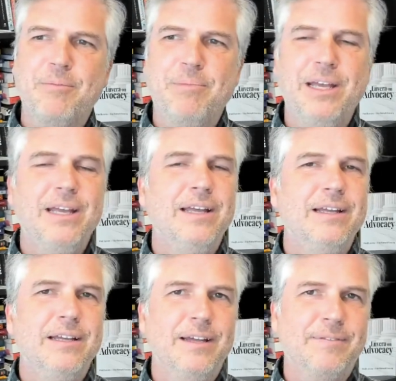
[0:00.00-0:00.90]
would
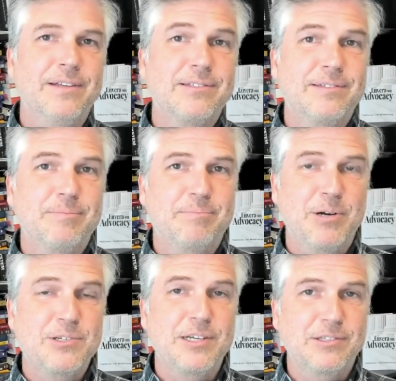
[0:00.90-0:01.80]
be if this
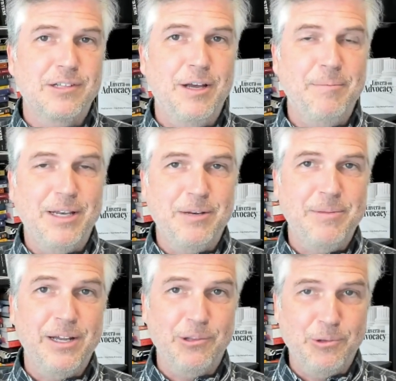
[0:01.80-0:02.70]
person's claiming to
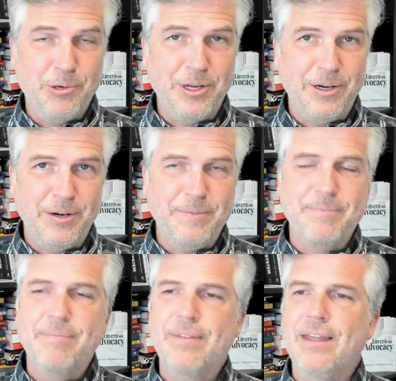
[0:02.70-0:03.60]
be a lawyer,
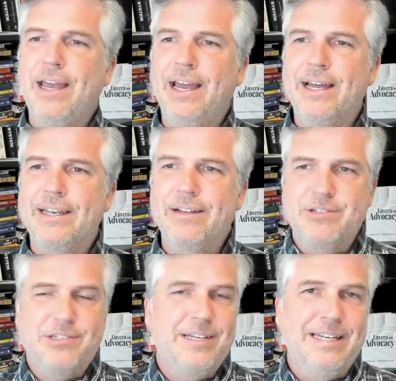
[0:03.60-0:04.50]
and now
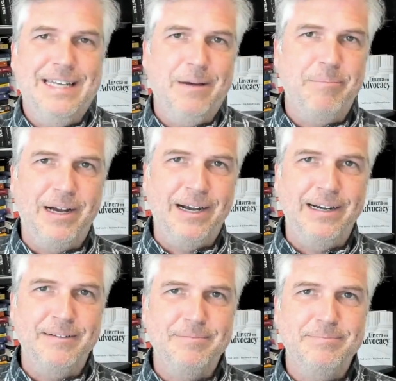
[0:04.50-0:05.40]
just a debt
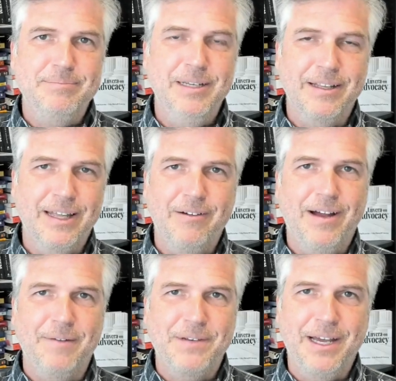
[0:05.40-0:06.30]
buyer, you know, they
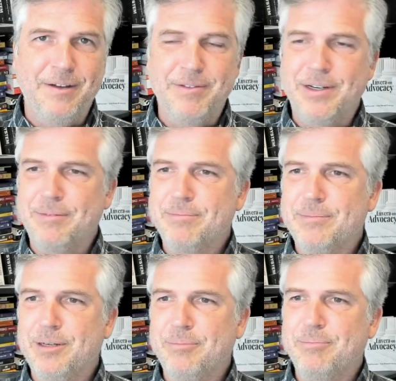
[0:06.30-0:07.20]
don't have to have a,
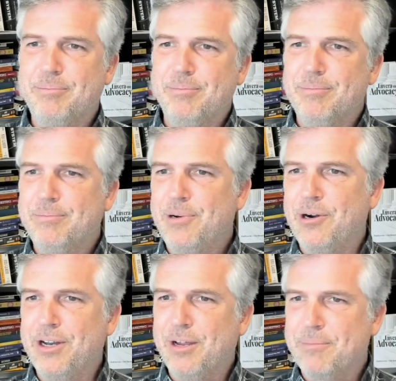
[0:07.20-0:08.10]
a
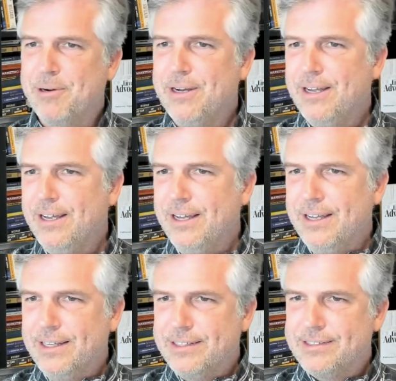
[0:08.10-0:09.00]
bar number.
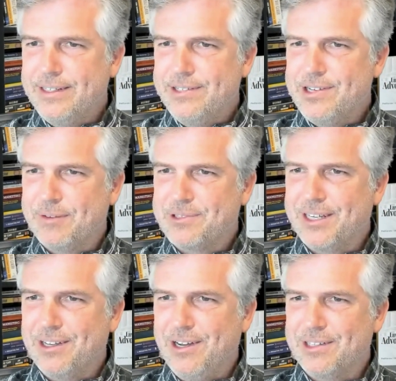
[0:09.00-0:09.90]
See, Jeff
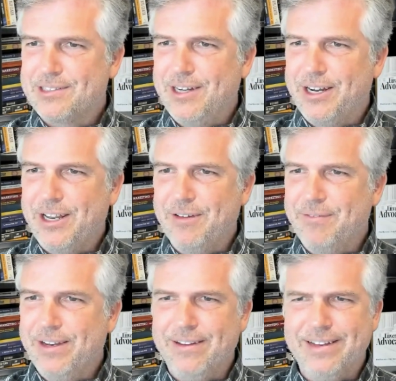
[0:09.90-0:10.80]
said lost audio
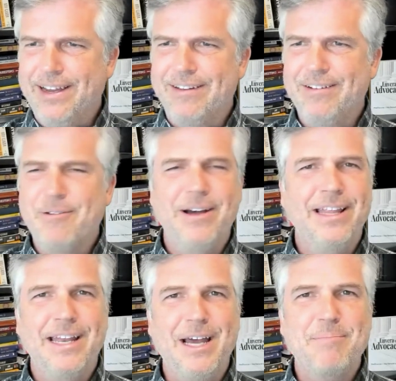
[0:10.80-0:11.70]
and video. Yeah, I don't know why
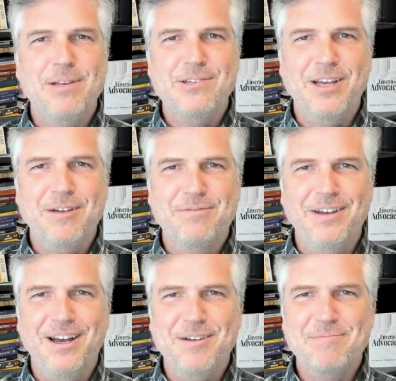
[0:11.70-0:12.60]
that happened, Jeff,
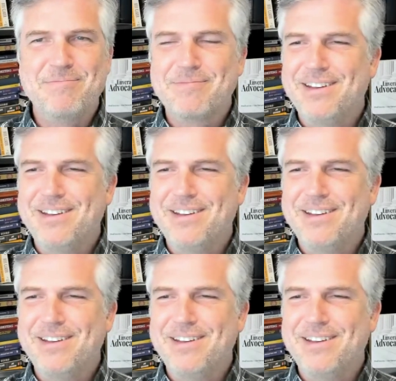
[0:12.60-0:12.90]
um,